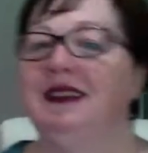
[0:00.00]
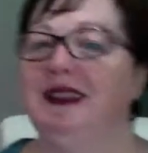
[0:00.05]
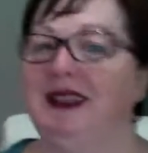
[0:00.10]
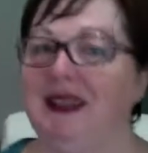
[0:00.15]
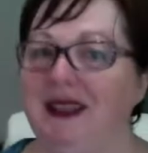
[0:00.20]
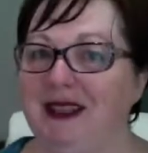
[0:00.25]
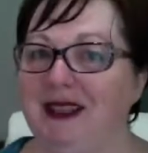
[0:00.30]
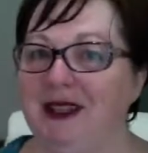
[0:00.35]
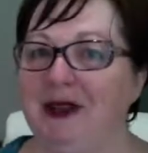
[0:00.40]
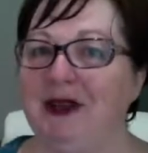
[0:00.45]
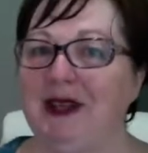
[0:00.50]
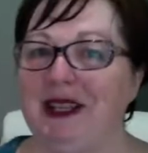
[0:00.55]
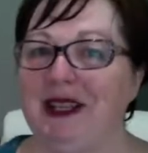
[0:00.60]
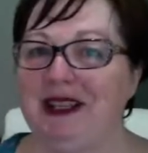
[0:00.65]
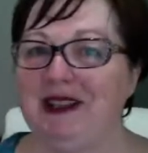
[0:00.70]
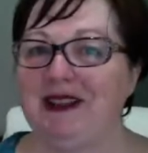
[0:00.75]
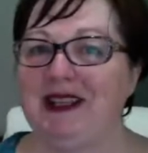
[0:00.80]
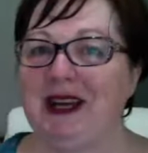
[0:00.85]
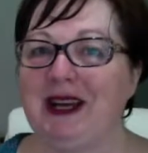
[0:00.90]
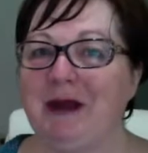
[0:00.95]
Inner
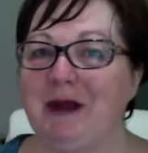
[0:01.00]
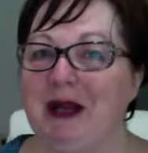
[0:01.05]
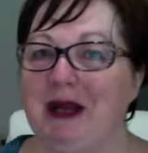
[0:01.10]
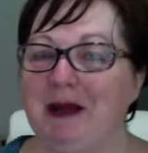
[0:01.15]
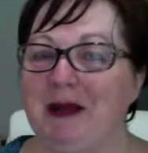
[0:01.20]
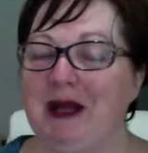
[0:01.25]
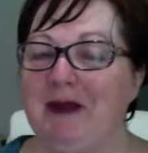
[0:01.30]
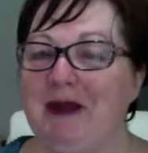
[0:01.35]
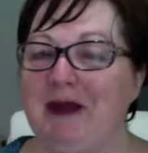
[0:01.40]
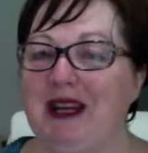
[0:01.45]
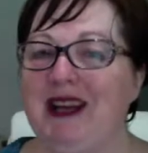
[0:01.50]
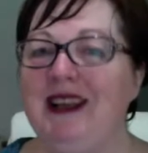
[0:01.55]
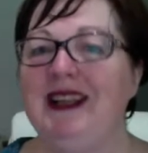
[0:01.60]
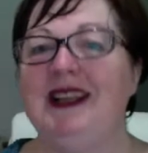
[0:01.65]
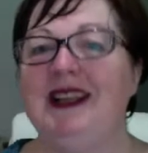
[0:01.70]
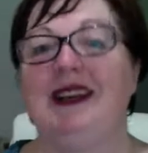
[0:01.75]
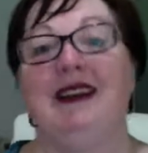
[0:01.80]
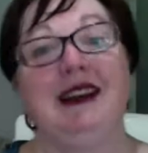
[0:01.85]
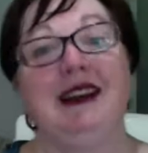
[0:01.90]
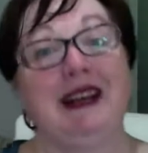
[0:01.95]
Critic will go blah, blah, blah. You
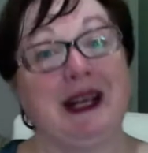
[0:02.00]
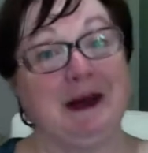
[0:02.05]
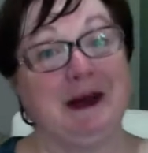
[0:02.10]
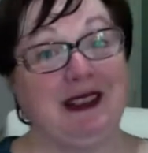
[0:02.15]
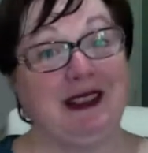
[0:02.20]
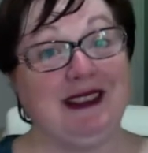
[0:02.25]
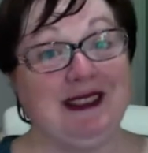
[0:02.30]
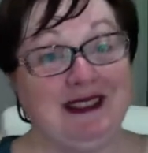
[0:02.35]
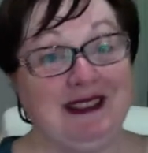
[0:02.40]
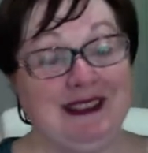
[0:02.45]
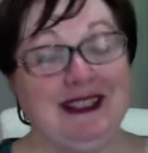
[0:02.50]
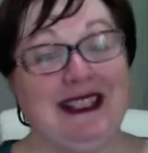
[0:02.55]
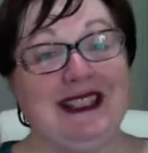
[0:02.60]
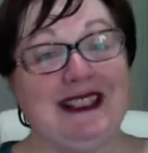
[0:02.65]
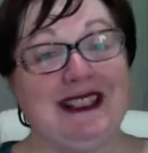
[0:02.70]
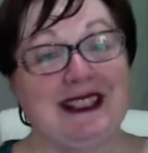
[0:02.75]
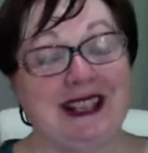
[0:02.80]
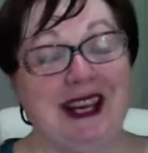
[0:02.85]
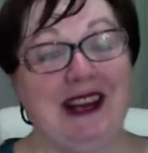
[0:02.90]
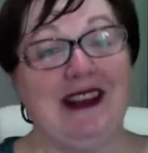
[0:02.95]
go, no, come on,
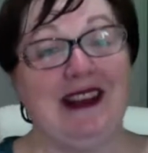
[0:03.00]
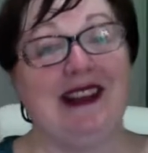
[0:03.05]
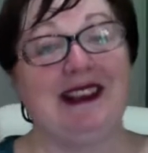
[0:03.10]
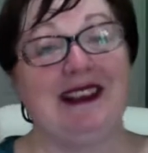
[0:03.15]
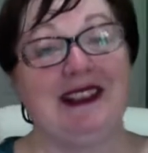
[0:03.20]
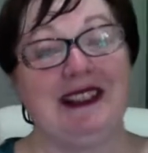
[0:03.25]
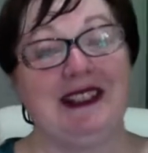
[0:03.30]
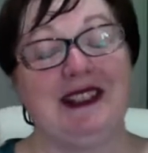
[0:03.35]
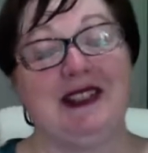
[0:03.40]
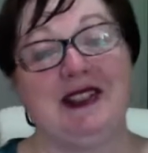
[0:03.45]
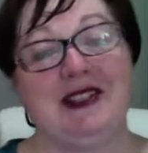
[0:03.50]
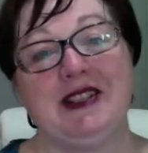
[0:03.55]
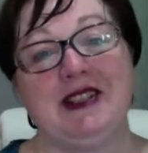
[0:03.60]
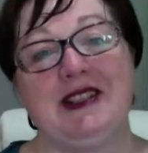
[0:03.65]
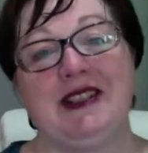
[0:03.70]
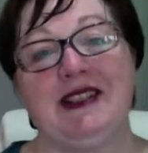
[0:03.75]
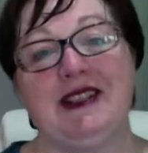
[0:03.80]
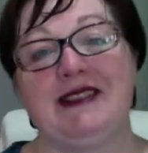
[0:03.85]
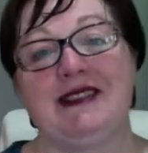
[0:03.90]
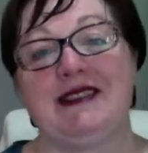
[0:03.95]
let's go, let's do
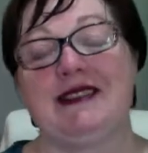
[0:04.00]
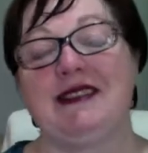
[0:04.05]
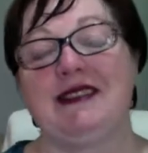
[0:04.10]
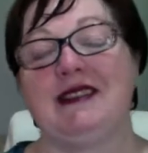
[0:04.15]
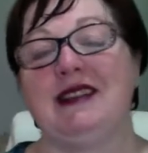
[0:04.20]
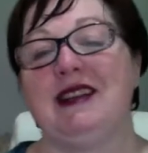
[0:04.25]
this.